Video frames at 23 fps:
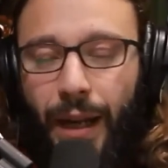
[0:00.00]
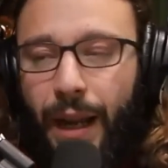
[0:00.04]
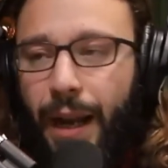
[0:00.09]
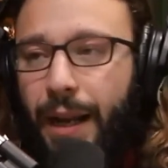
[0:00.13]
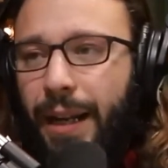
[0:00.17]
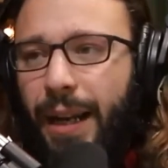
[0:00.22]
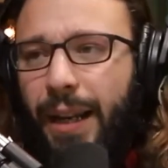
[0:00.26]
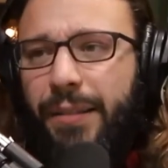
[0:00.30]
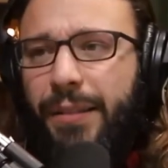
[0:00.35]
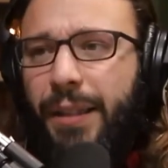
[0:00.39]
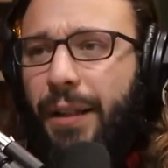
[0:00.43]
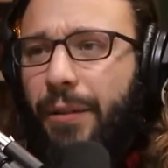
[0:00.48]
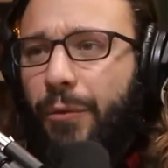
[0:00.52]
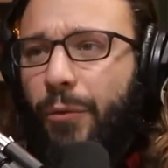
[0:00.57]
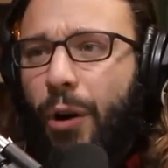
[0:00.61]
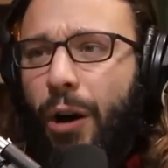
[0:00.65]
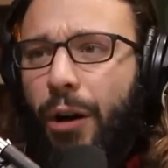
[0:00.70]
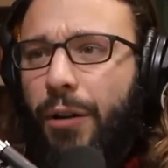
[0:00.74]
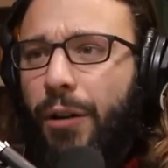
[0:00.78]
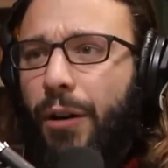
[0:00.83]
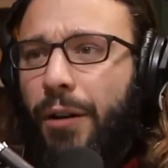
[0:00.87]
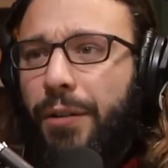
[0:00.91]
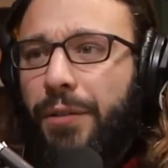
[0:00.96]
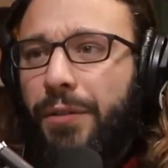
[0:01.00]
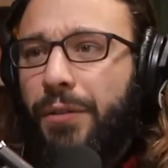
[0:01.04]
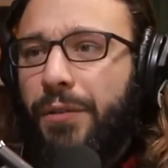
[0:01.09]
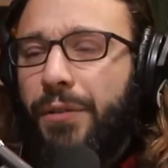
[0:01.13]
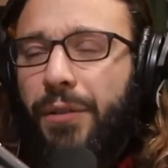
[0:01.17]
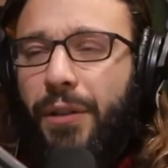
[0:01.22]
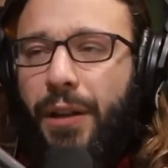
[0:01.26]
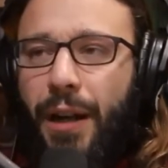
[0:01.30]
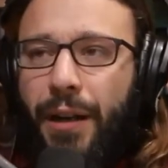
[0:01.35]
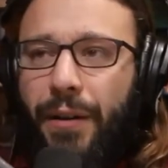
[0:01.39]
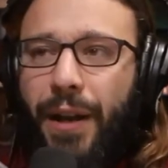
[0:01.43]
I guess at rock concerts,
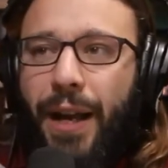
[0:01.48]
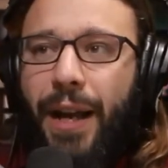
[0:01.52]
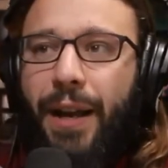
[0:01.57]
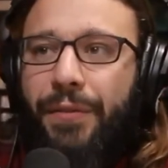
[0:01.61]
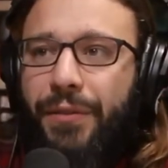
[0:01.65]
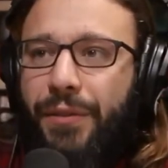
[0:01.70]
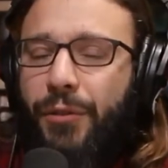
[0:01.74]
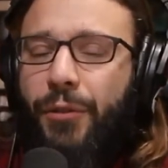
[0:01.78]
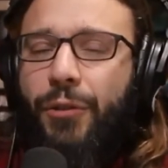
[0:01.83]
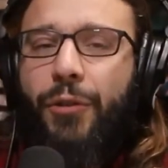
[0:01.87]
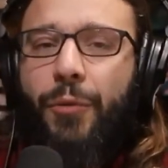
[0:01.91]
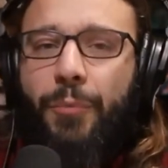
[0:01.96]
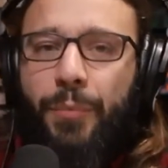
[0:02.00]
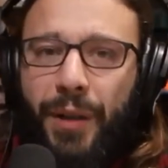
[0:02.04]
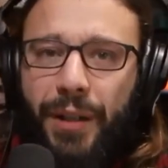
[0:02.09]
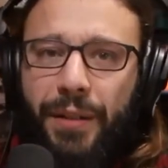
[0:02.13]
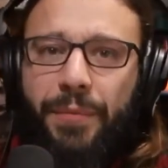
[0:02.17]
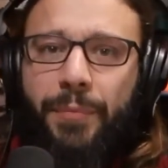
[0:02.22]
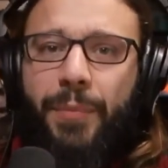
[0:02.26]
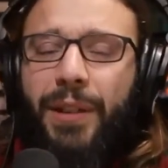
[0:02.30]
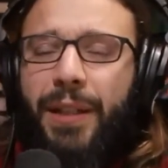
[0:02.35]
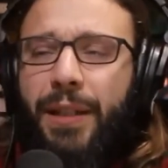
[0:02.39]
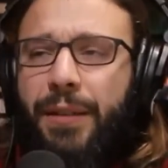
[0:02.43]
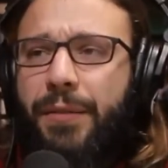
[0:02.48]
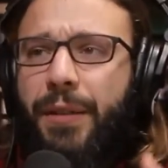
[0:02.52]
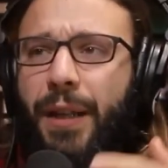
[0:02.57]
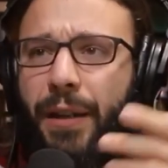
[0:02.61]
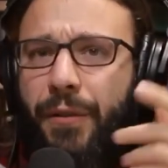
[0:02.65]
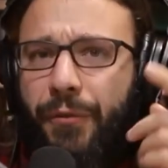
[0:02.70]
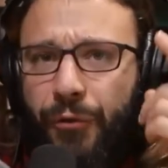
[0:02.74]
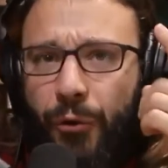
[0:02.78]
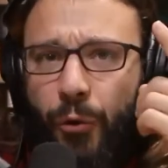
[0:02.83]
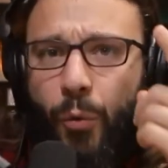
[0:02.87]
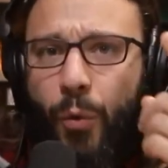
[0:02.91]
you kind of have circle pits, but it's
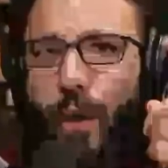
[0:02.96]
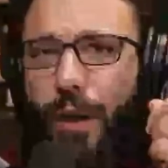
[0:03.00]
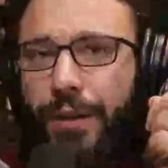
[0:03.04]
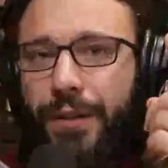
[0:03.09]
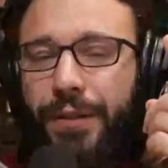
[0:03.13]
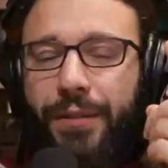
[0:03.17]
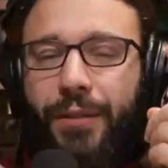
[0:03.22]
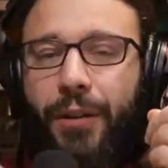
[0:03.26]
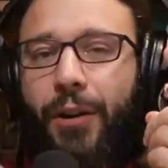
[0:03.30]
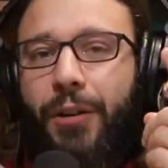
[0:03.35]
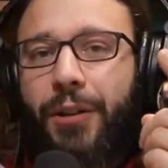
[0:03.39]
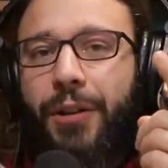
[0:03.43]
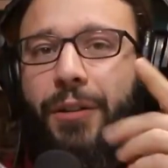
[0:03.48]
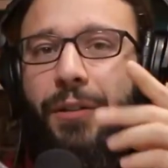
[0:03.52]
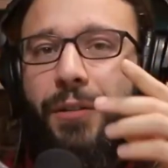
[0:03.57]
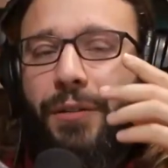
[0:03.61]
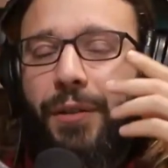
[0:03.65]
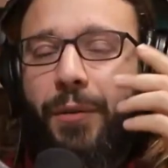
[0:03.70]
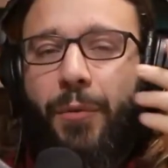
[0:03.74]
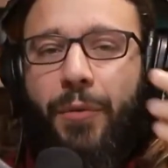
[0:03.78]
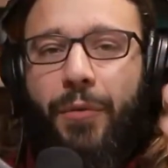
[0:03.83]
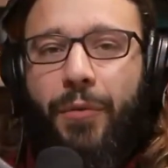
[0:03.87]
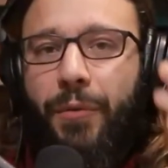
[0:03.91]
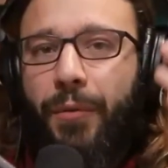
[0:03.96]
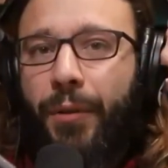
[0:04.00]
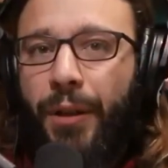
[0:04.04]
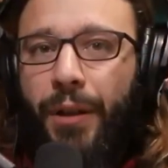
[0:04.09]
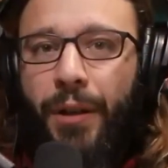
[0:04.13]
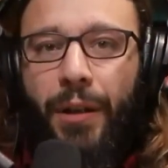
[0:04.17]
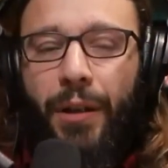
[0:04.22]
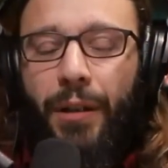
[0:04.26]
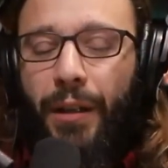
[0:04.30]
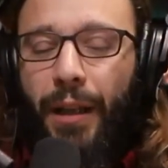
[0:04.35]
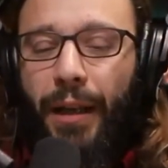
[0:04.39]
like for one song, you know, someone will
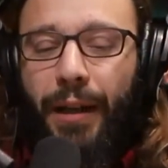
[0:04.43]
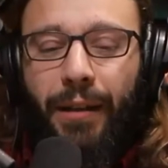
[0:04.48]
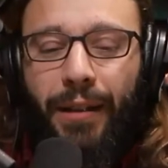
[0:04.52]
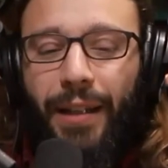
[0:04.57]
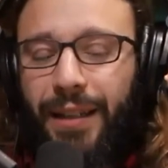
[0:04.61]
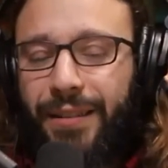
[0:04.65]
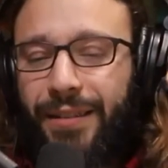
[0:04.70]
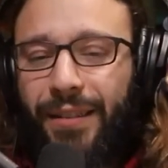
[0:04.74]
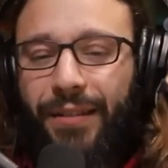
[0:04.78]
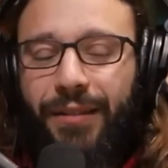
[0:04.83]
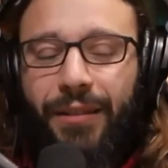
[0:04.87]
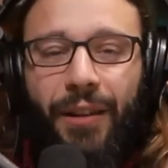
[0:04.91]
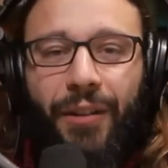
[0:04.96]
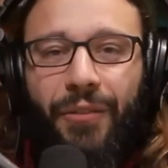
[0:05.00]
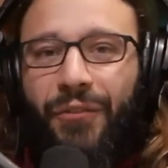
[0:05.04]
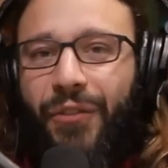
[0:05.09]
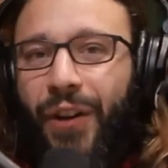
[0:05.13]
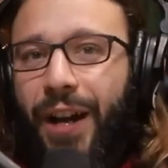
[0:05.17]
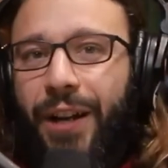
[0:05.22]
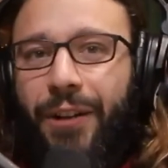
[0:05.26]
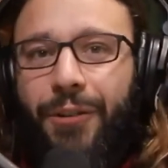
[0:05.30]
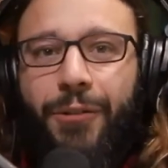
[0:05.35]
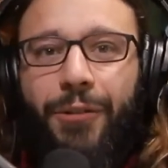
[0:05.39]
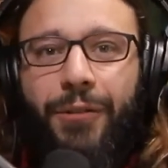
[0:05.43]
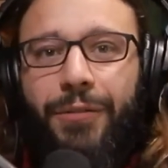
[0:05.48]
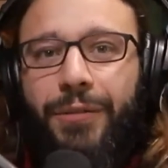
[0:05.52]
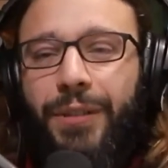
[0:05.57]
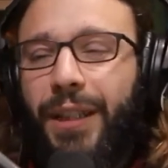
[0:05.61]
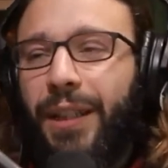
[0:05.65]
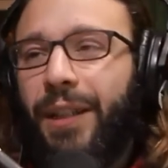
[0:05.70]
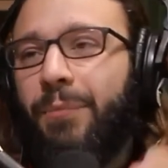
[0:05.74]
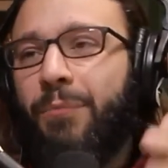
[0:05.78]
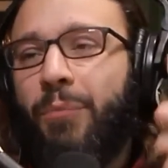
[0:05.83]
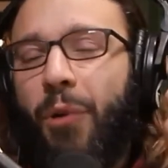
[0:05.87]
like Alexis on Fire or
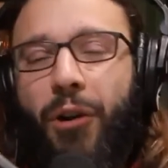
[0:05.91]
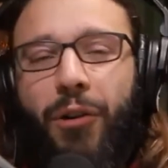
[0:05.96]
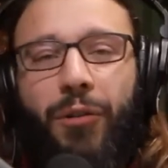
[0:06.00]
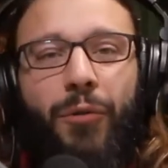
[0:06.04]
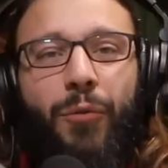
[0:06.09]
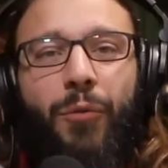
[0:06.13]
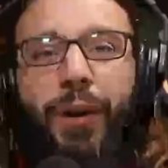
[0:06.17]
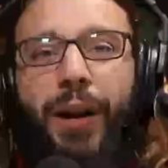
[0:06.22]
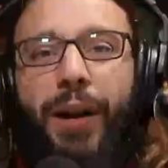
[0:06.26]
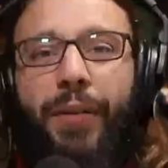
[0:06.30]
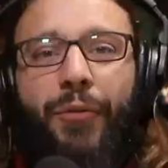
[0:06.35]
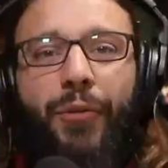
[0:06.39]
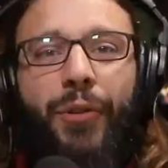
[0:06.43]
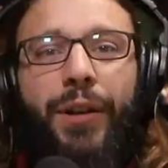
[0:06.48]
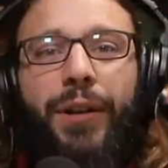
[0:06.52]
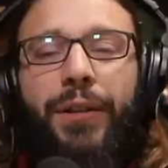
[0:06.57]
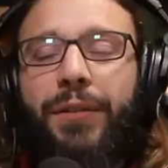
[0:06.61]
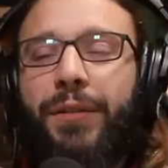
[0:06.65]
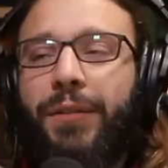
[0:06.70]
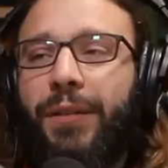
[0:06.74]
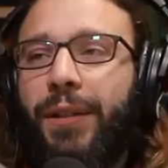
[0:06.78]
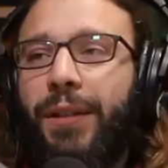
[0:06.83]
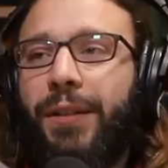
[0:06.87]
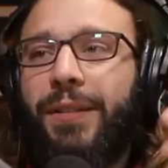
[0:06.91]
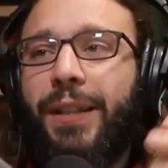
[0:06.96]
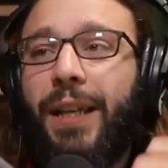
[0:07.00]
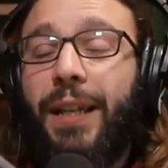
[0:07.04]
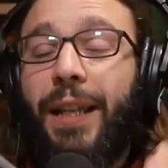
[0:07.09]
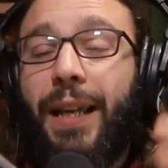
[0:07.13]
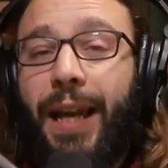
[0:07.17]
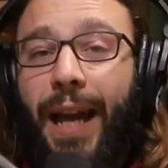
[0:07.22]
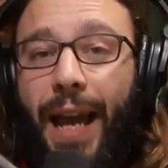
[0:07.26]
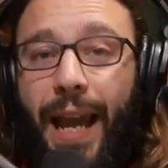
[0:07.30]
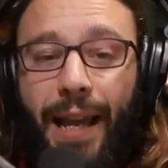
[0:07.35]
Linkin Park or whatever it is, is going to say
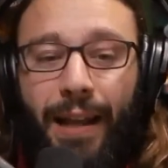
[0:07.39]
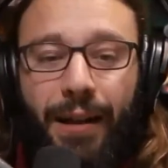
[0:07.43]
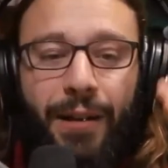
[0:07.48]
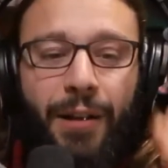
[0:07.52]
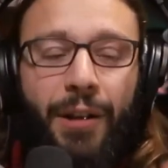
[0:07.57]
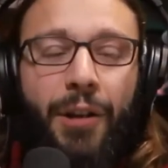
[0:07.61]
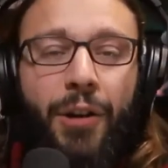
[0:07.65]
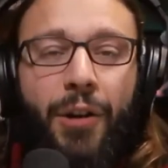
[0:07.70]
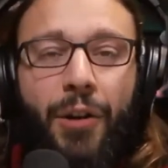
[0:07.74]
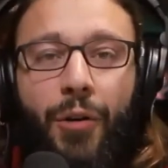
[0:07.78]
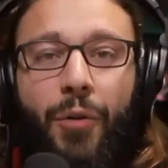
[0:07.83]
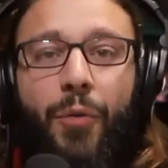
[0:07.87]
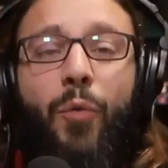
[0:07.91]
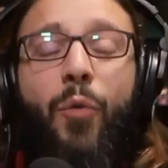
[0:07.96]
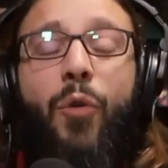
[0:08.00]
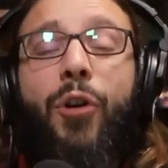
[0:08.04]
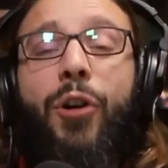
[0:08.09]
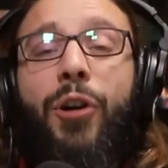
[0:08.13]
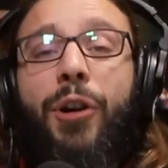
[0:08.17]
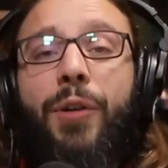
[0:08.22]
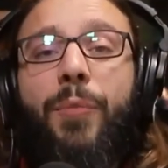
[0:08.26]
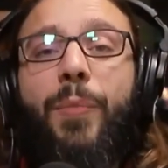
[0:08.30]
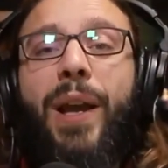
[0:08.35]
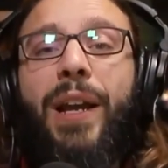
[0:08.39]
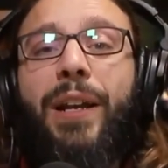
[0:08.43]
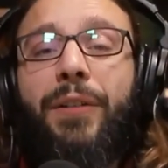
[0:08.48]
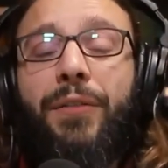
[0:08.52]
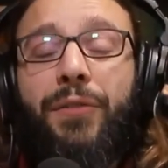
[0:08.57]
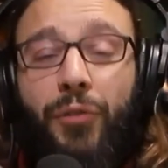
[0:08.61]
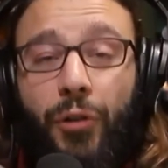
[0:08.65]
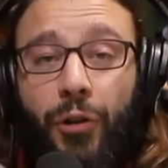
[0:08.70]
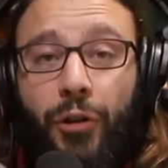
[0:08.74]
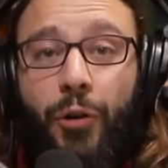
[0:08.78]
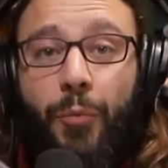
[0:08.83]
like, hey, we're going to make a
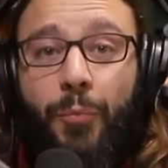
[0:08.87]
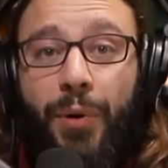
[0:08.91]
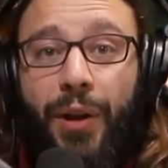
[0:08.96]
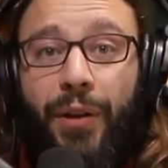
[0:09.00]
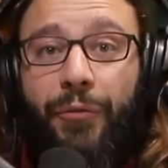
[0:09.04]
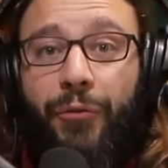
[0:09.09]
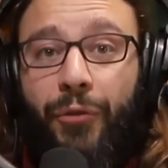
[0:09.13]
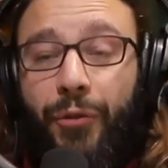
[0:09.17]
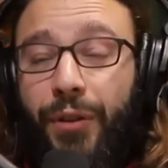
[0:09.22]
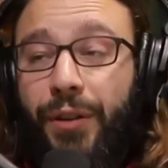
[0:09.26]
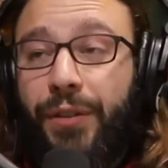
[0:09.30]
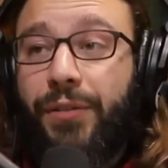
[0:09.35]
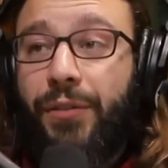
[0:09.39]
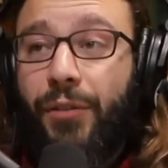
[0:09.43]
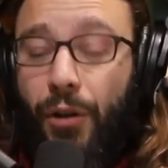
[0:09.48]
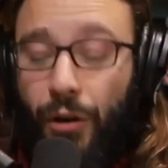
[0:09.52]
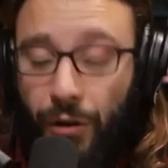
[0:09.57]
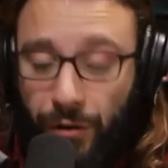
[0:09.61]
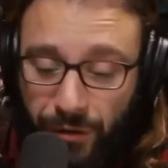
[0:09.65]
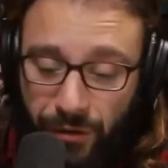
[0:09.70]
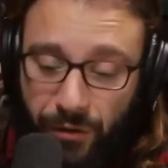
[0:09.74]
circle pit for this song.